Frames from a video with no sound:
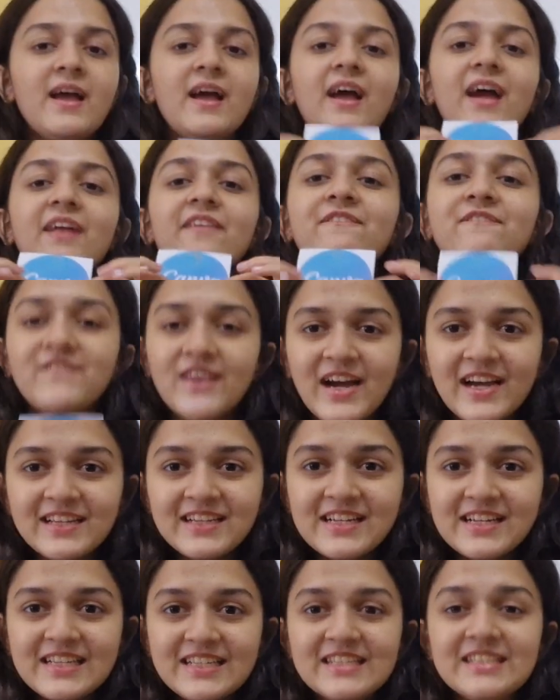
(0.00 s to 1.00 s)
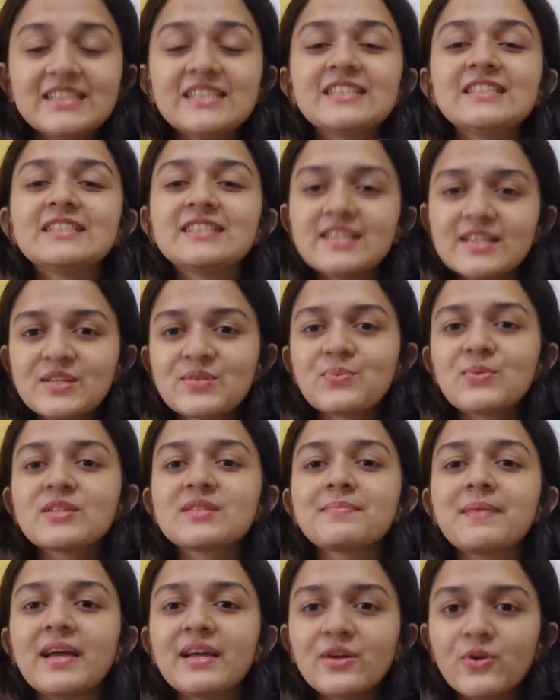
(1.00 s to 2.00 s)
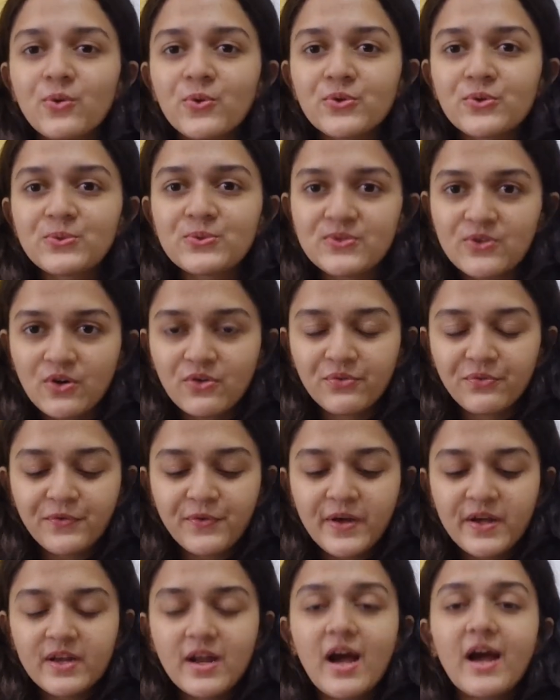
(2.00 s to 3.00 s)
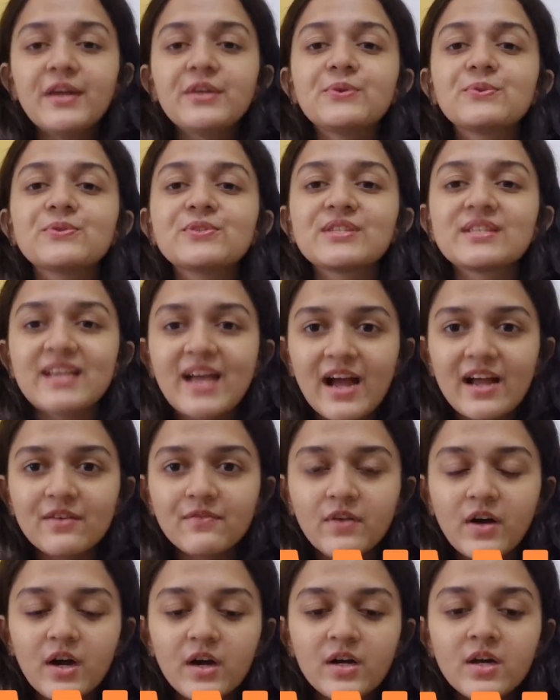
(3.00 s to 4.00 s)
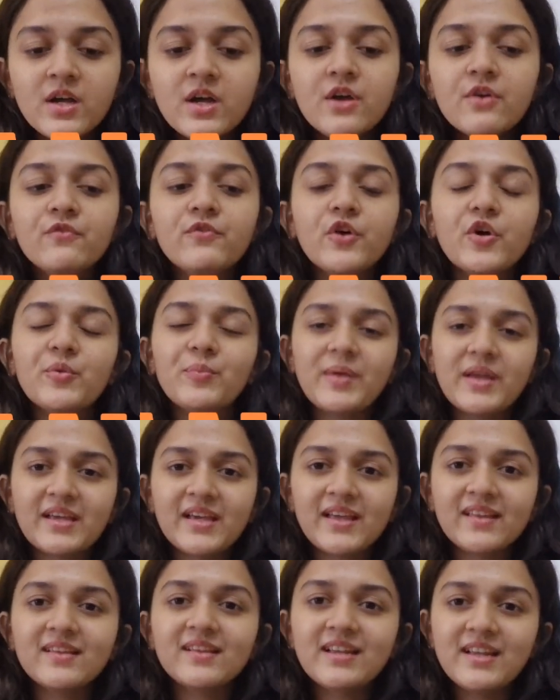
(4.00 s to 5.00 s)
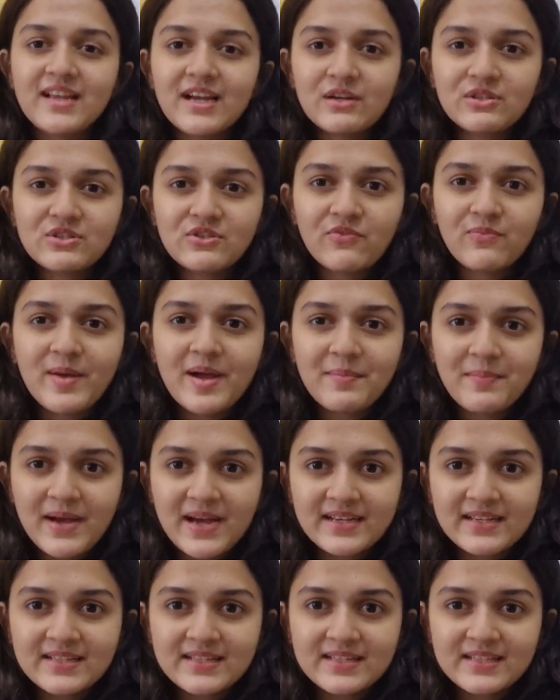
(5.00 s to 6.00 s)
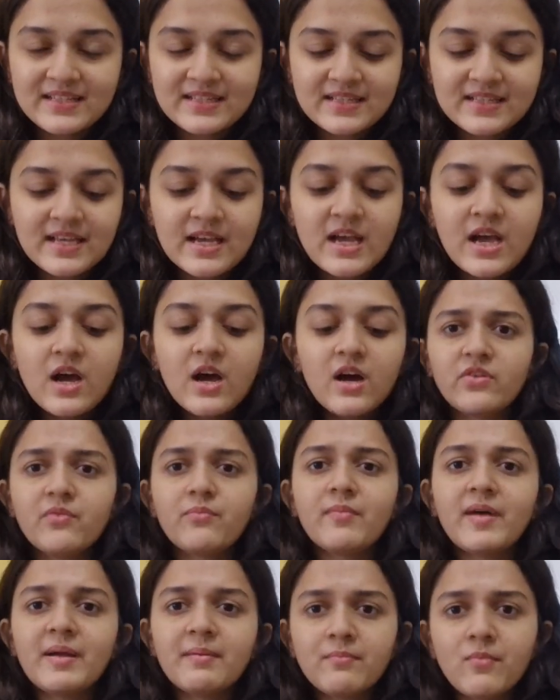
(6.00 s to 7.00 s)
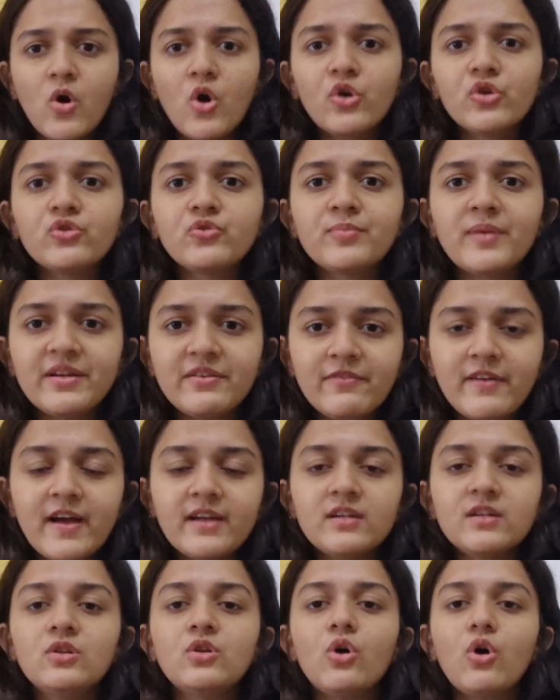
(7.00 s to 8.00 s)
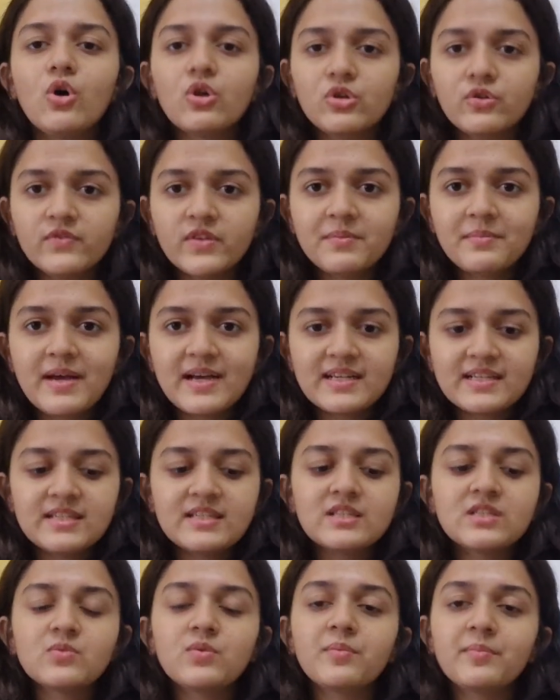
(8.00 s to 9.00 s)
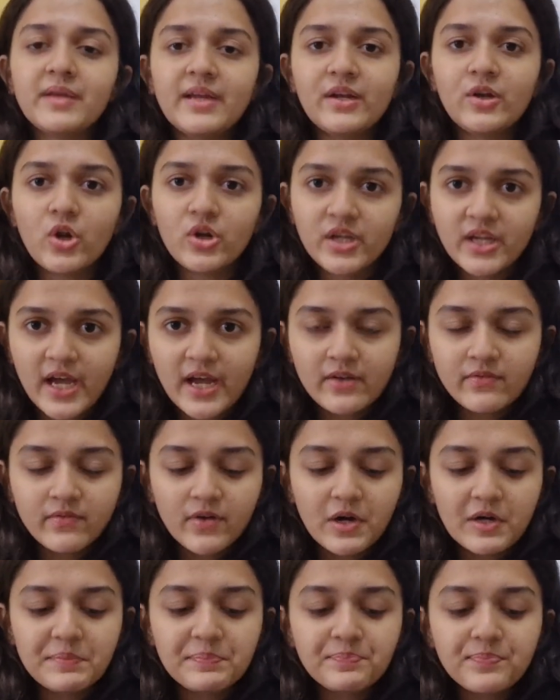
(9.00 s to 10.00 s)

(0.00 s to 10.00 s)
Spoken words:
And finally, this was my go-to software. I used Canva for making the layouts of my magazines. From my mock to my final, all of the magazines were made on Canva.